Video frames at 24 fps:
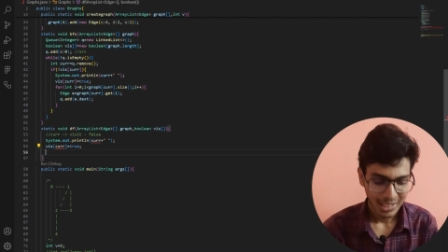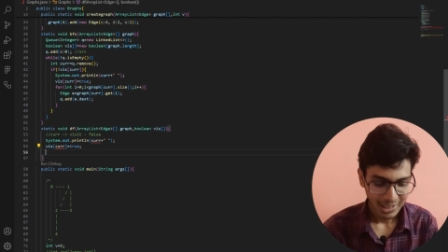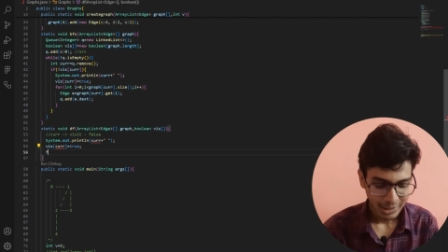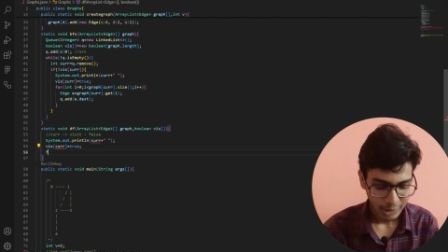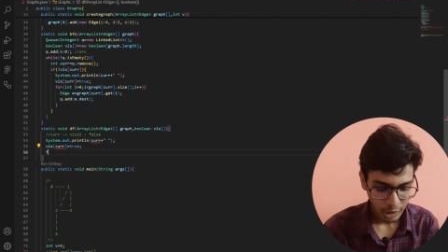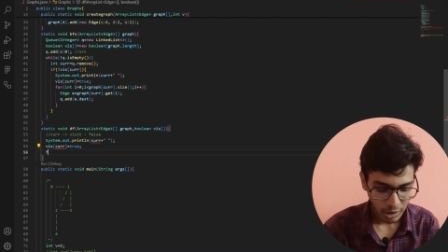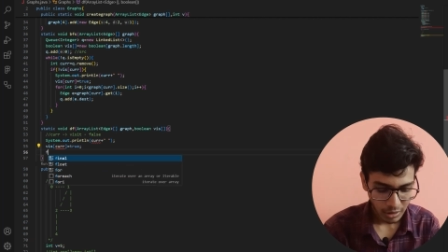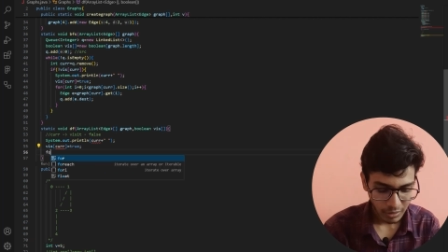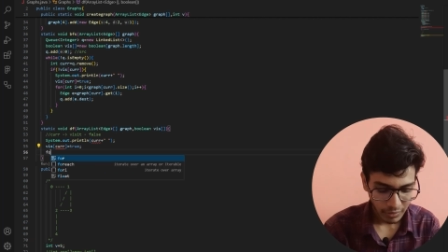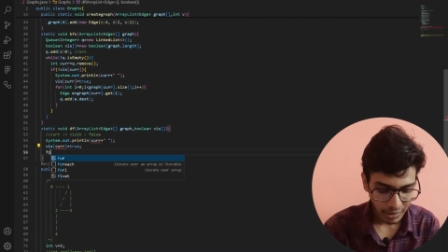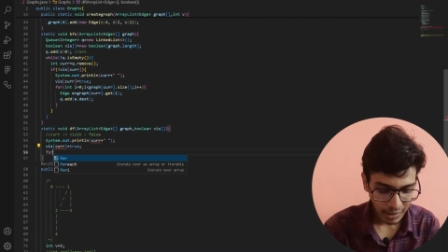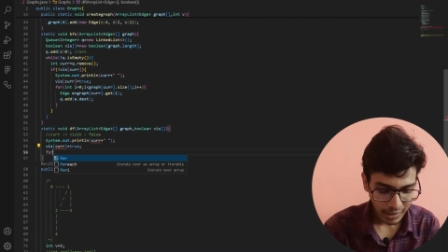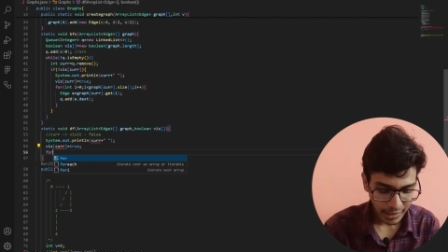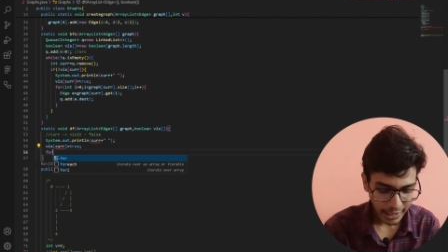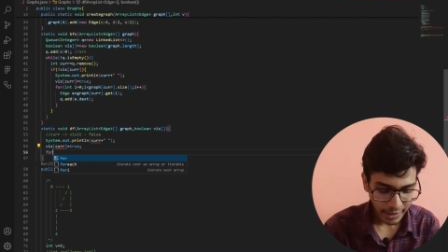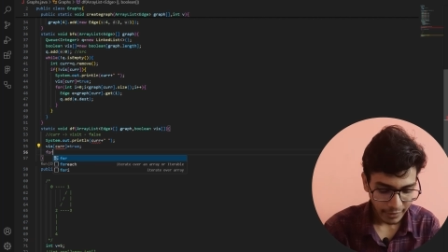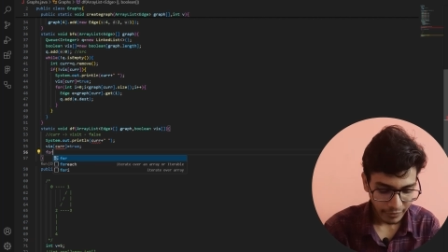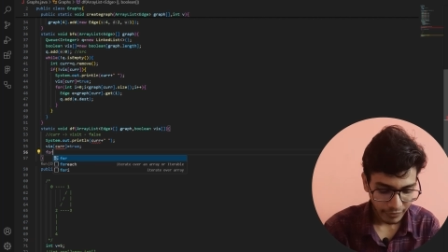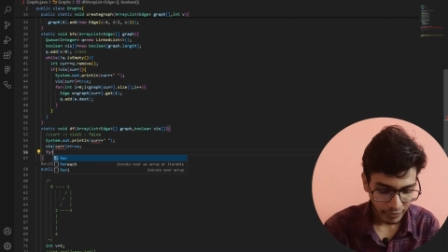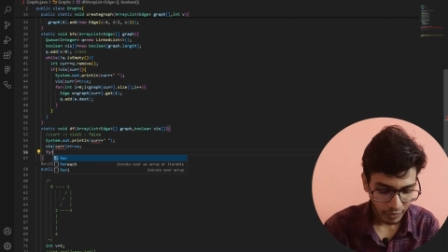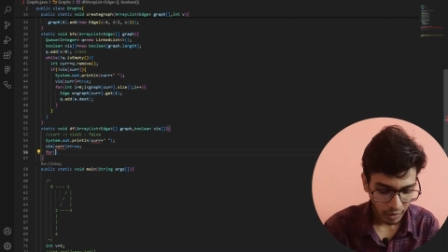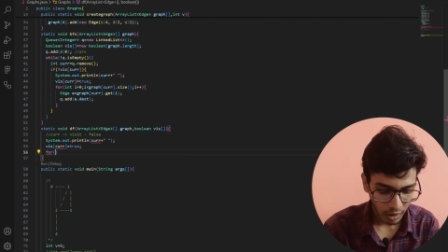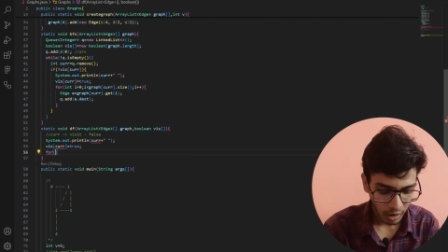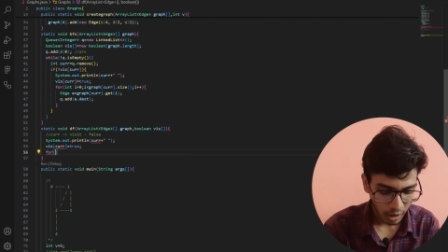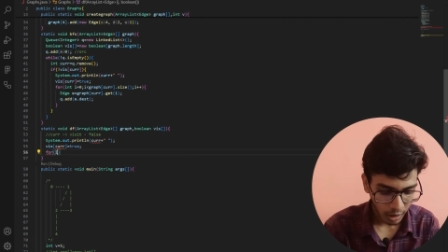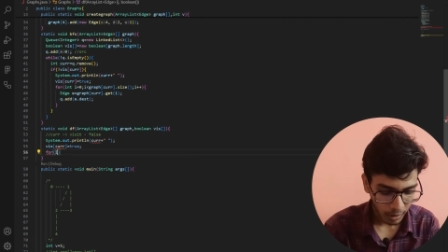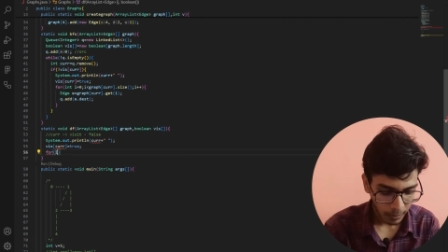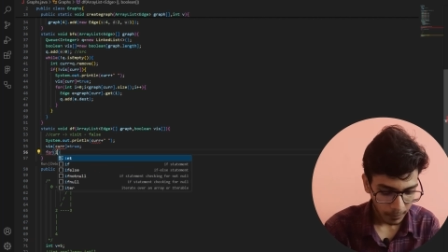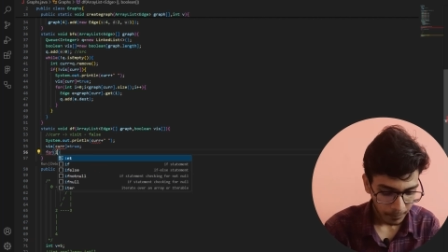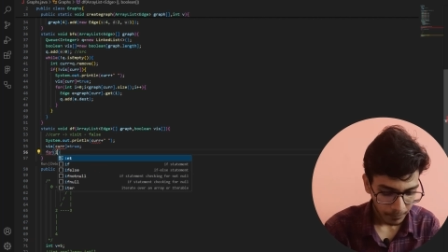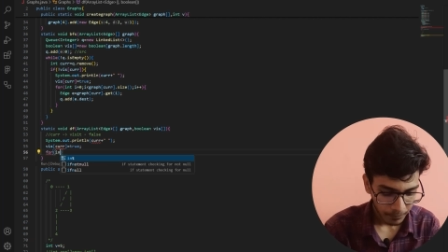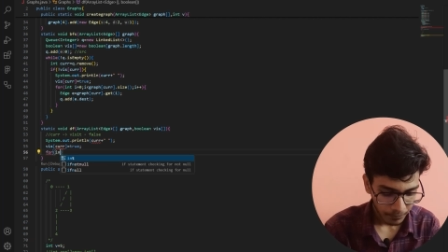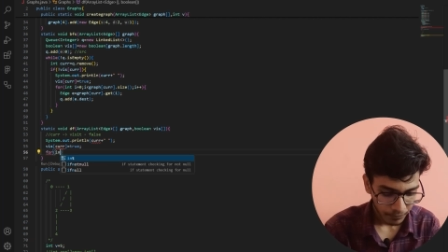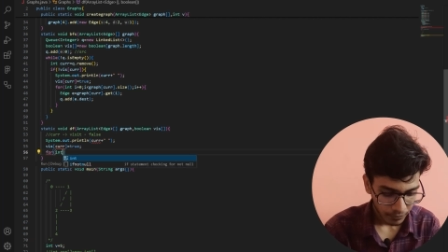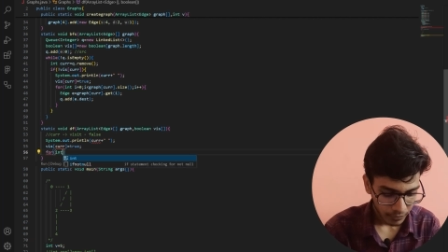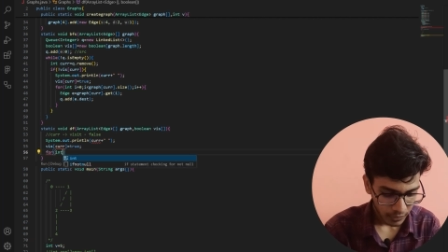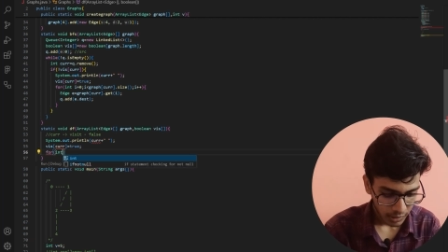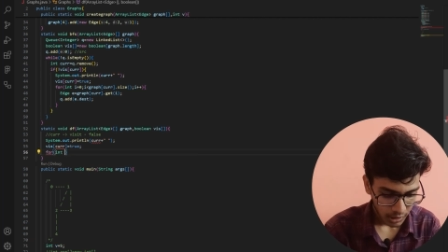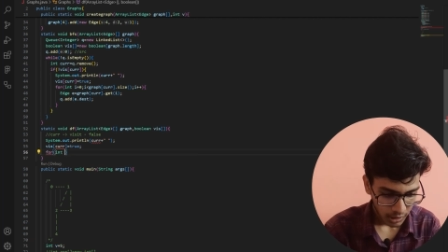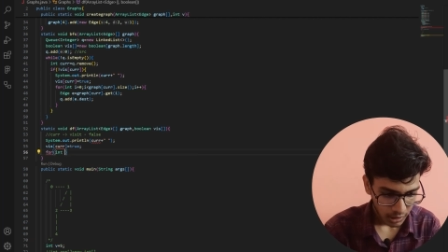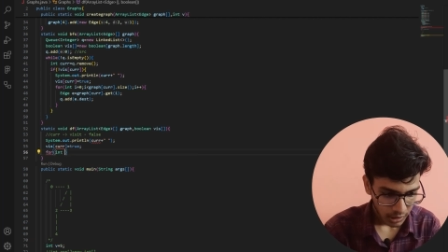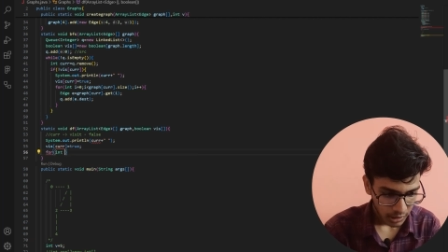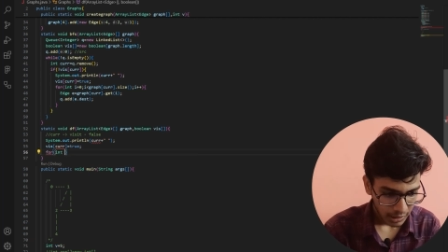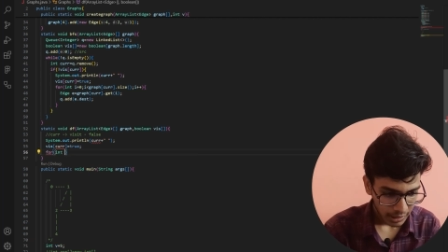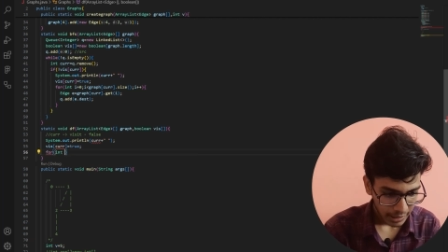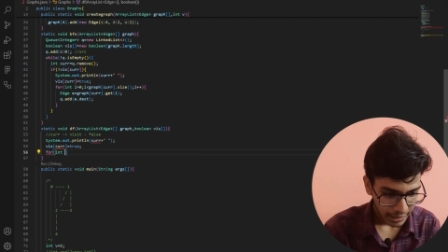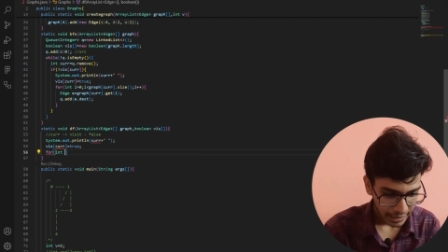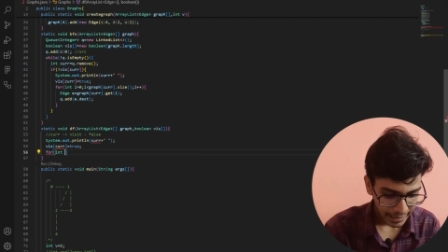So I will write for
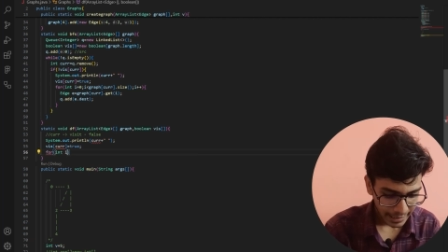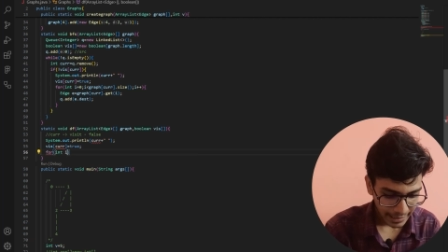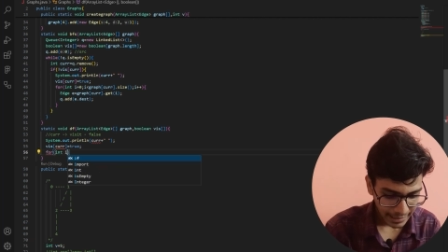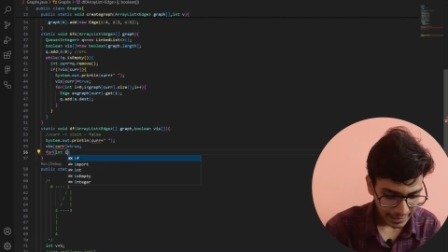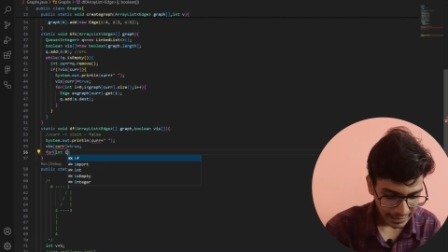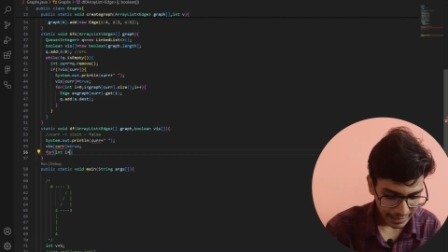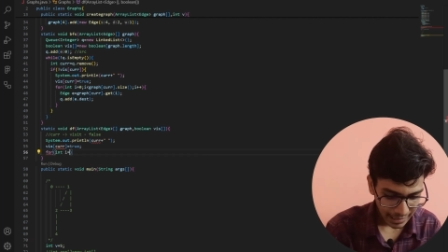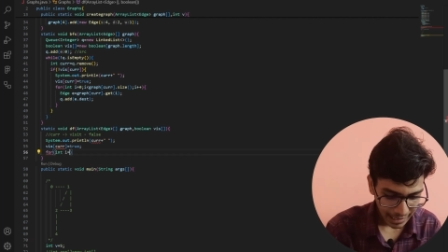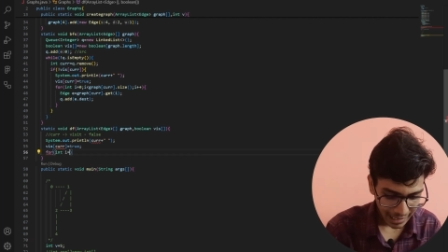int